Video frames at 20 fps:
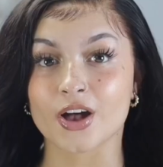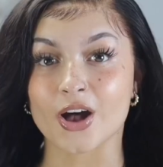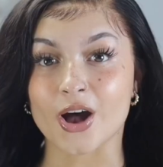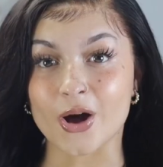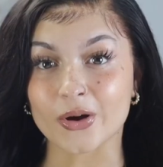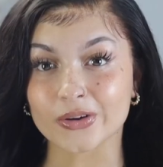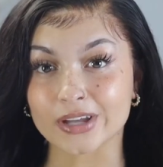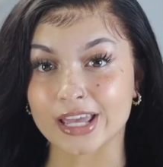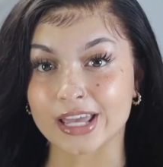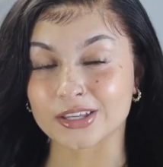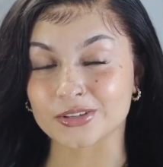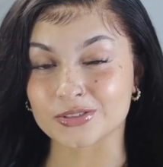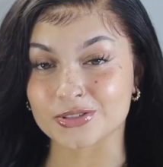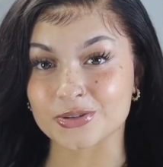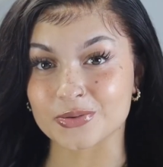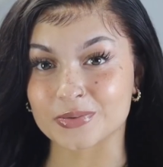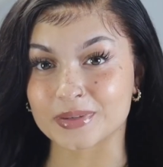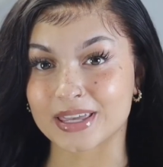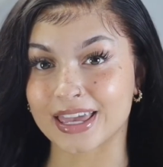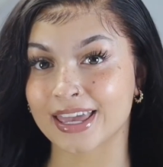Okay,
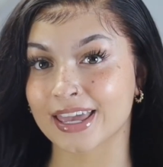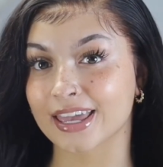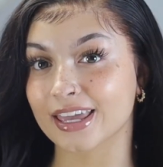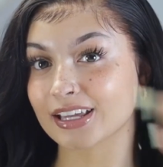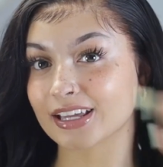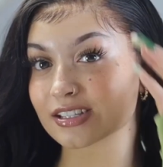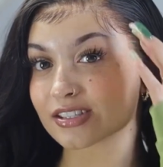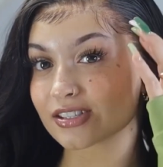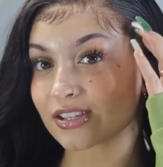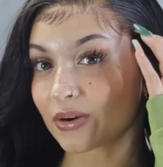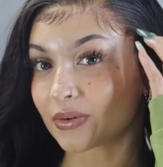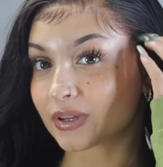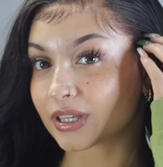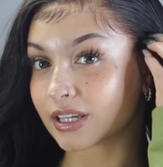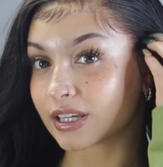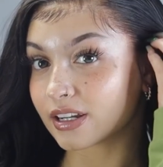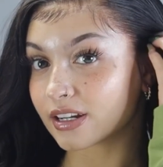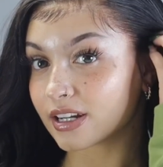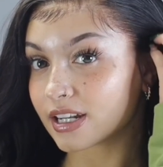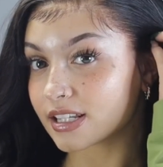YouTube gang, so
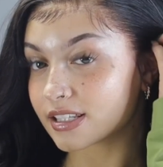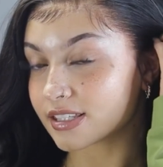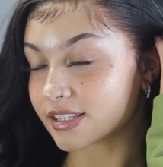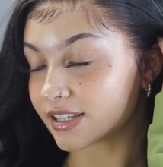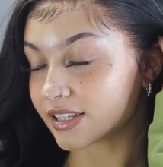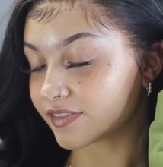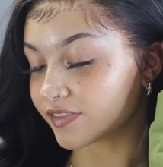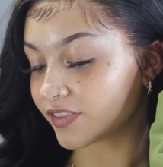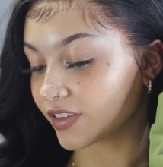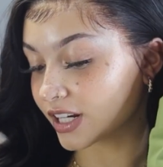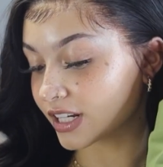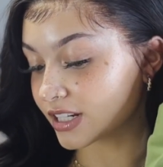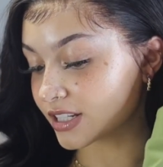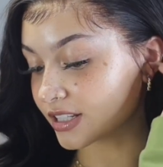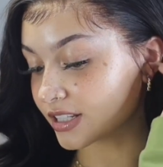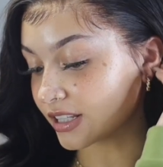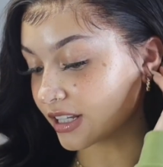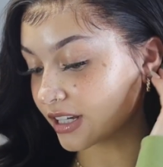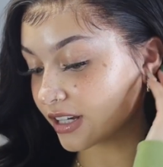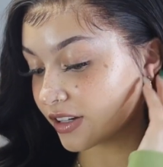here is the
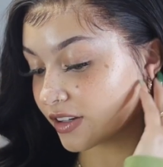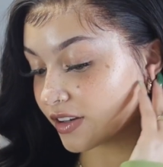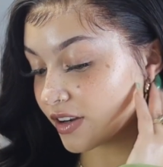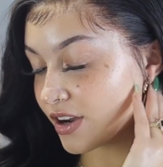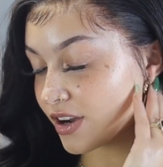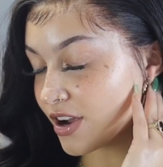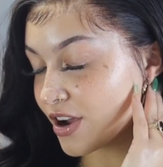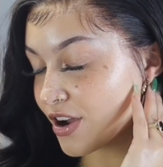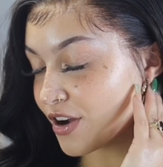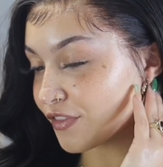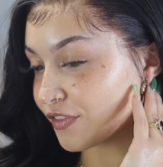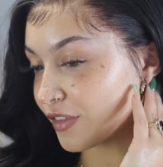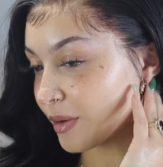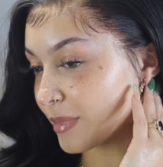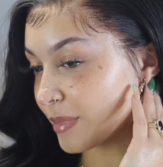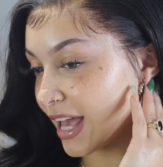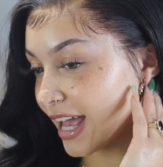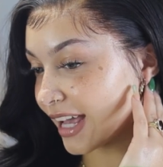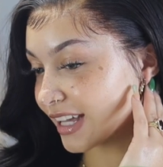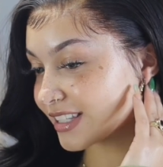finished look from
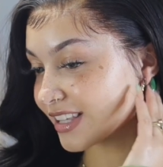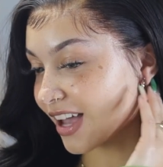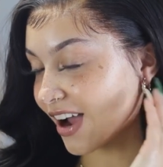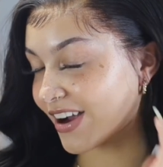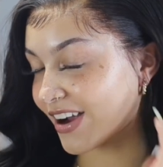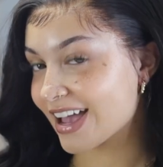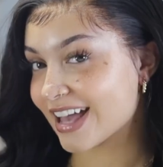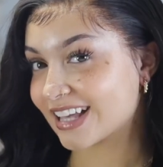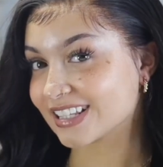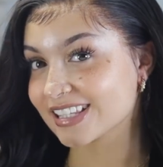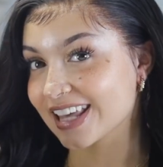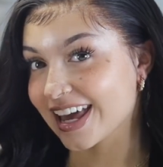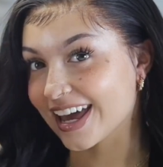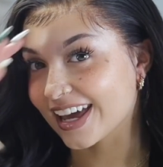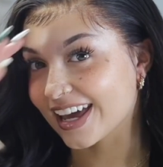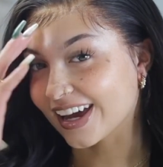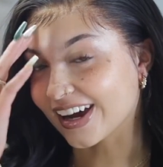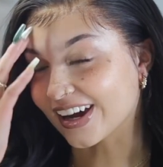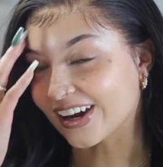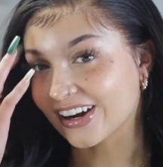XRS
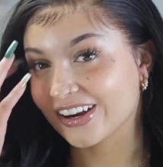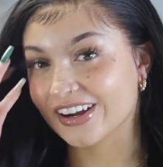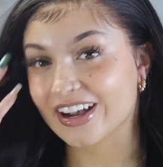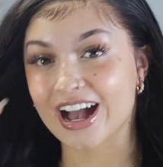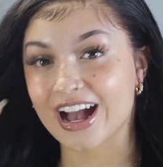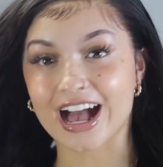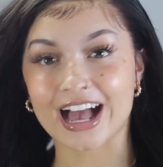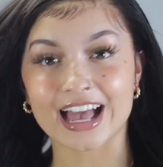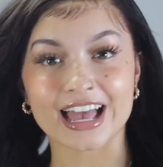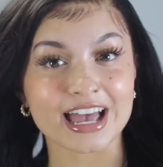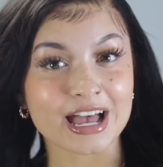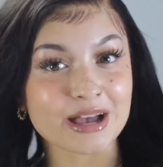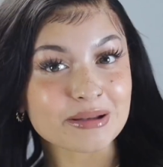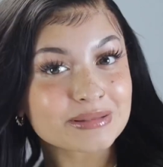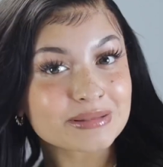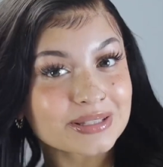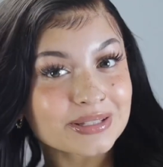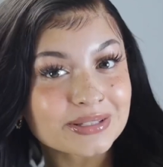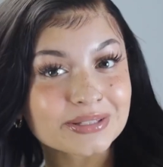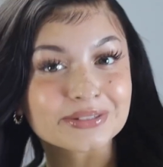Hair. I
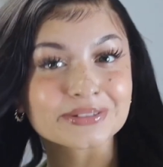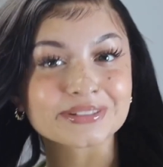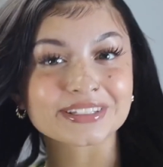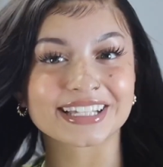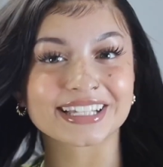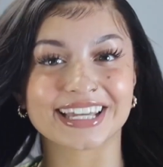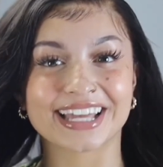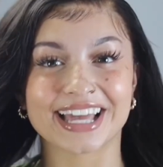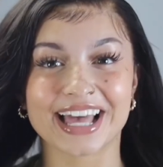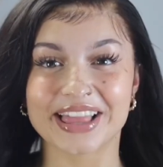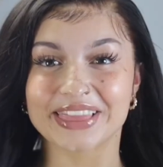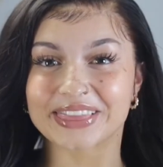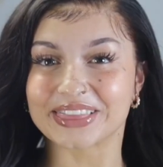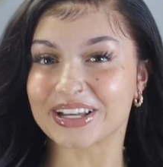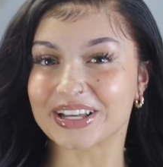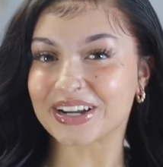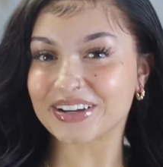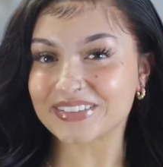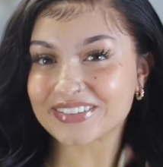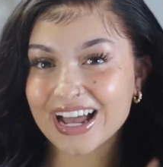absolutely
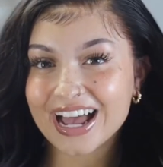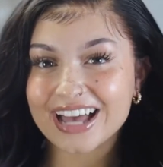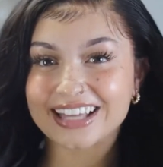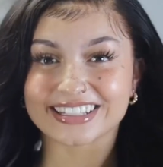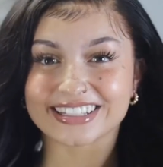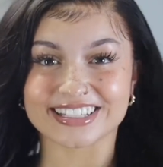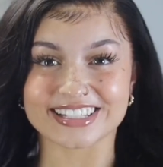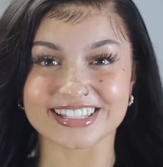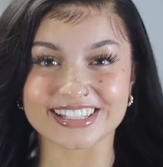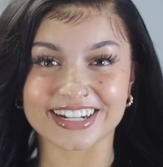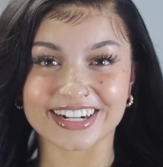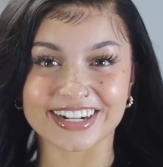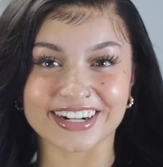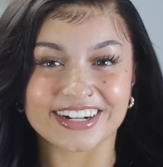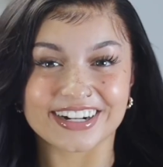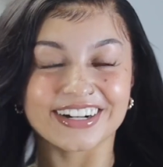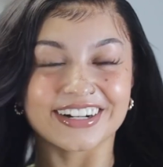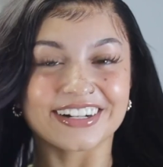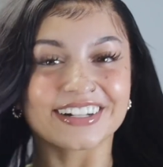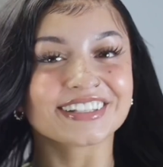love how this
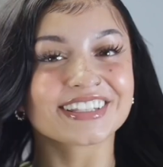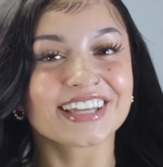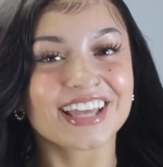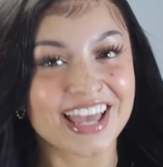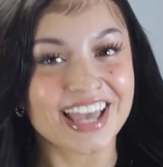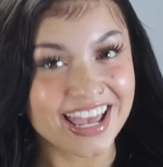curls.